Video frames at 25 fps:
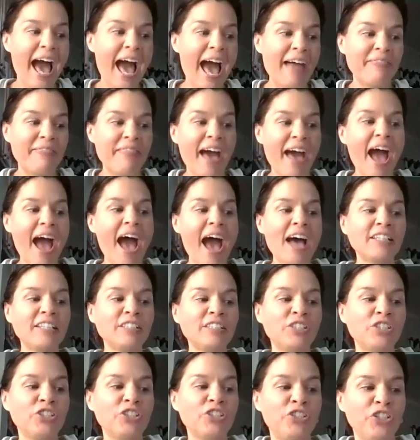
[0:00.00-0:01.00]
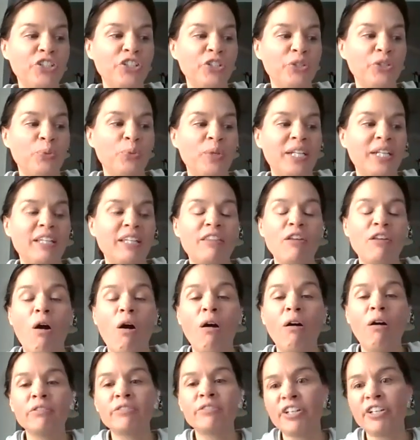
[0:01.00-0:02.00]
And that has to do with
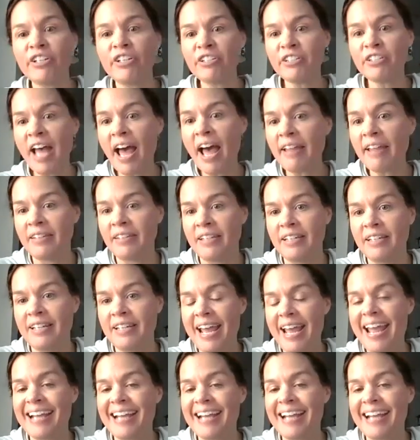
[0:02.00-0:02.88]
understanding